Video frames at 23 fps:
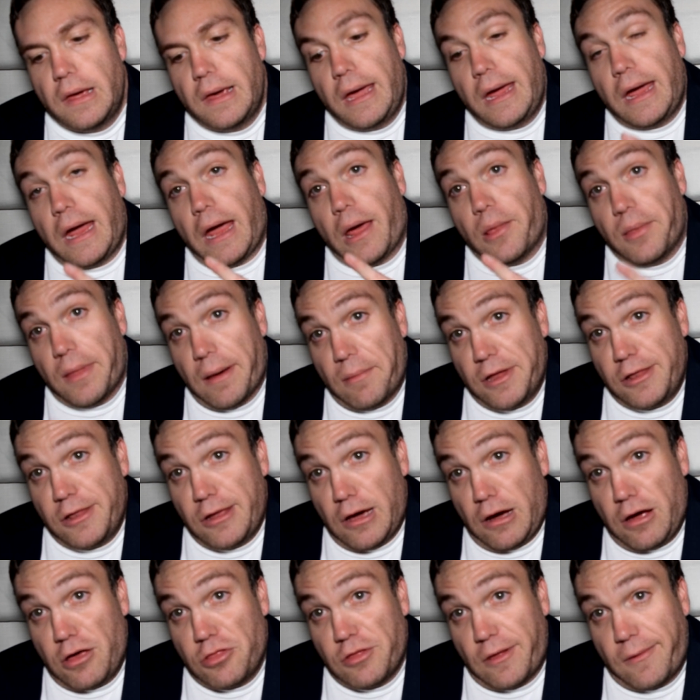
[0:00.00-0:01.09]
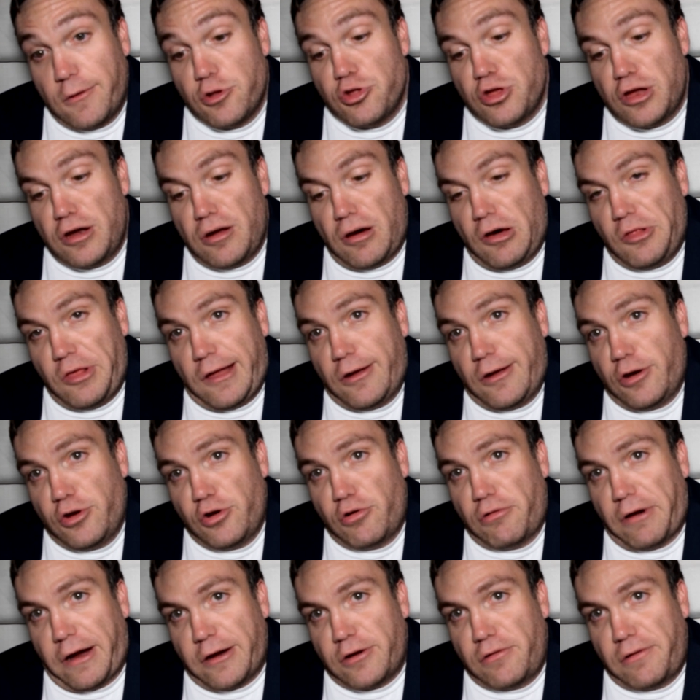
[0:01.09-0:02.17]
And let me tell you something, she knows how to
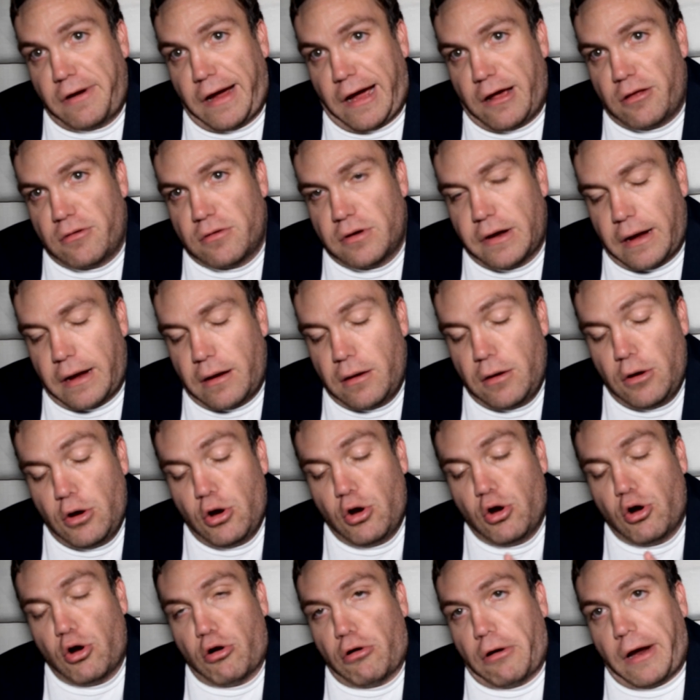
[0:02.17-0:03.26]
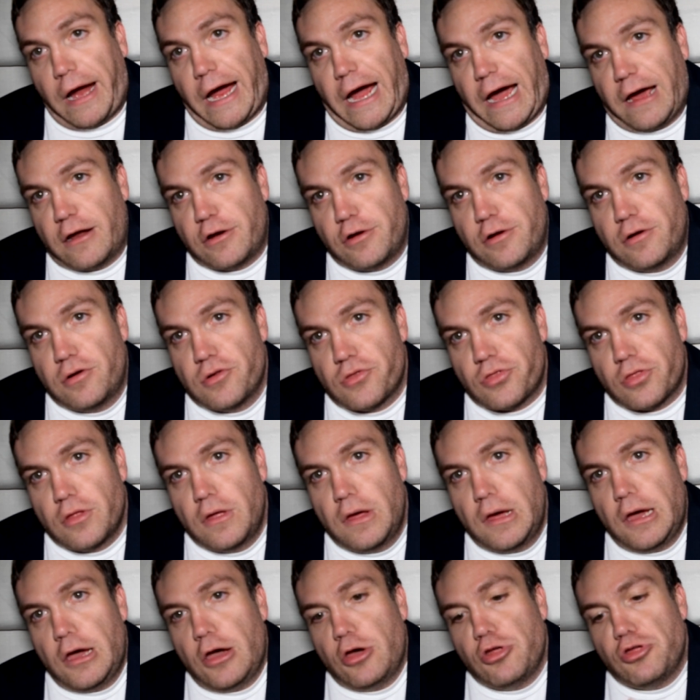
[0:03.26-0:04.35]
direct her actors.
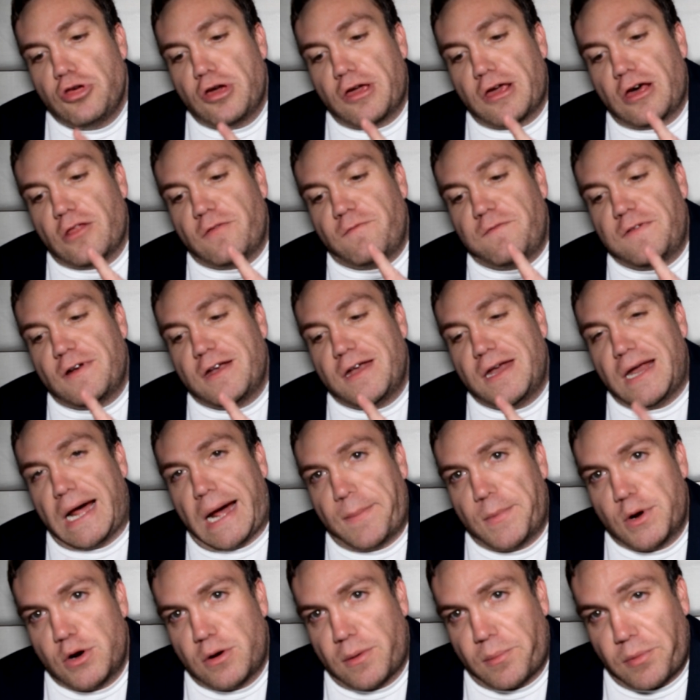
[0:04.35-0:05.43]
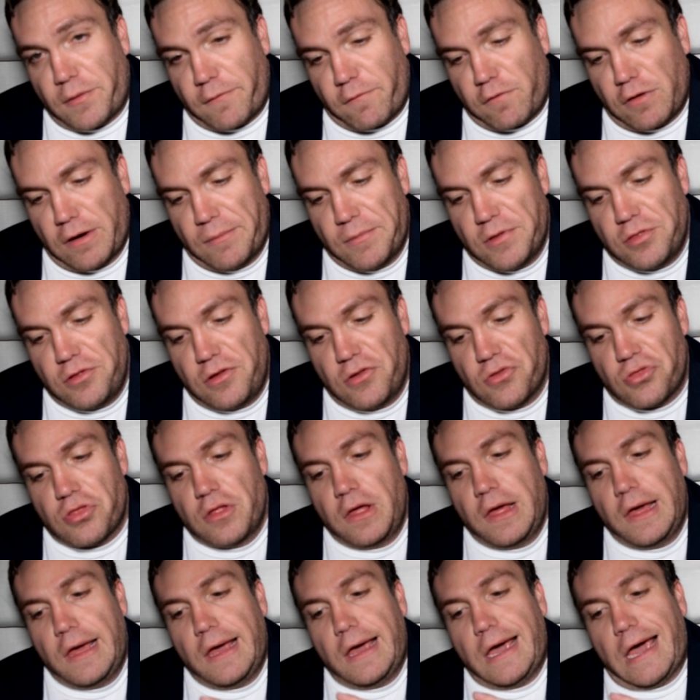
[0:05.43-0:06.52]
She gets phenomenal performances
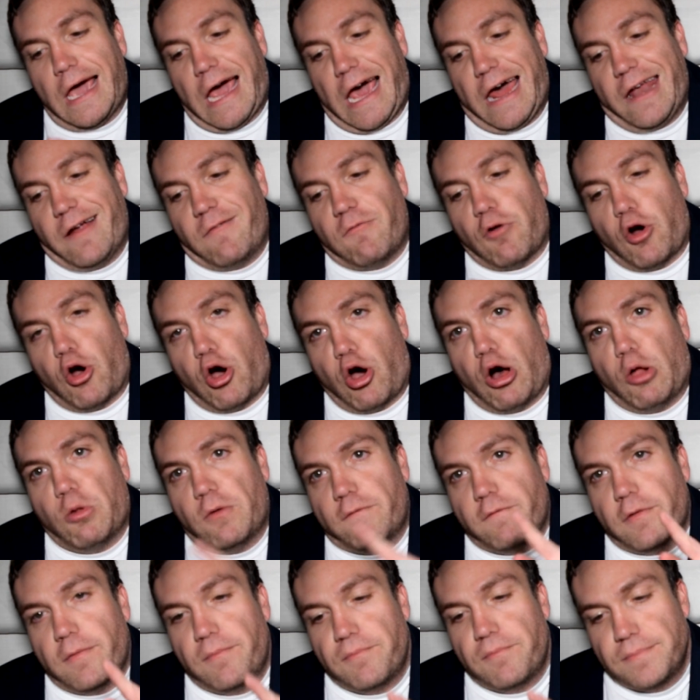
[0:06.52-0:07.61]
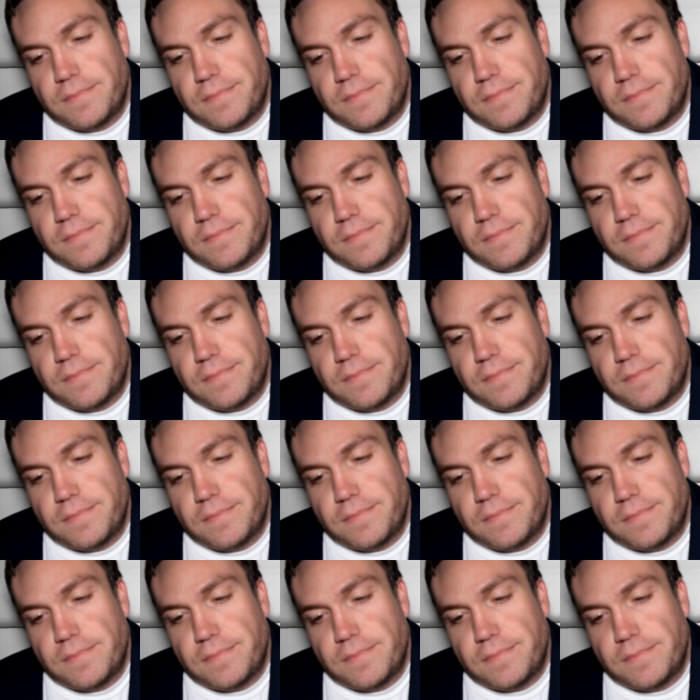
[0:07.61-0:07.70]
out of all of them.